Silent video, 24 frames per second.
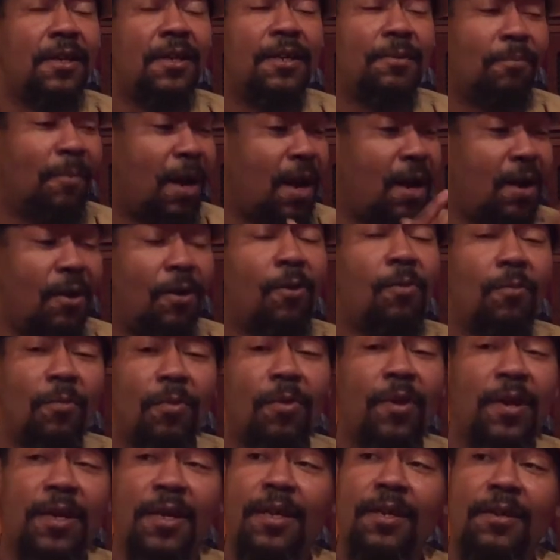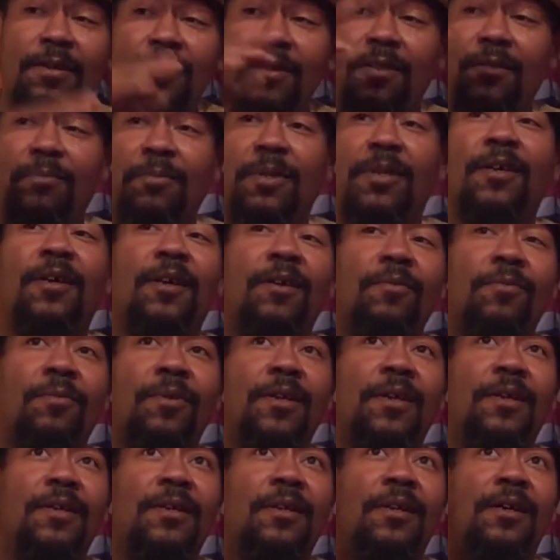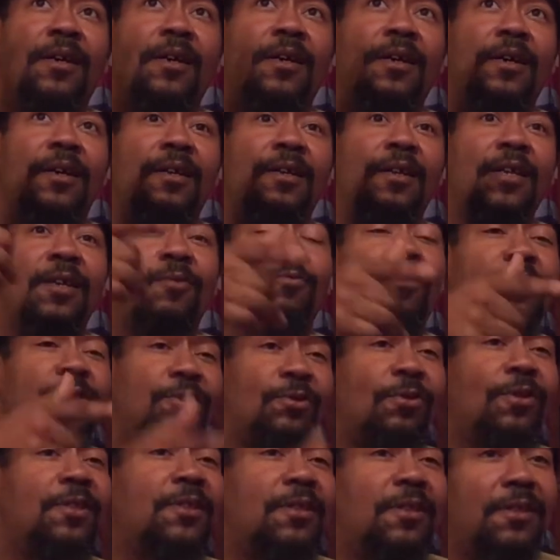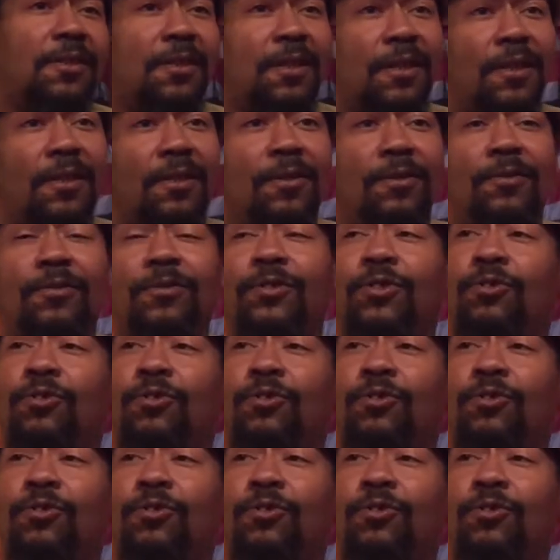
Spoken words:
My homeboy, he hooked me up with a link with Joyce Littell.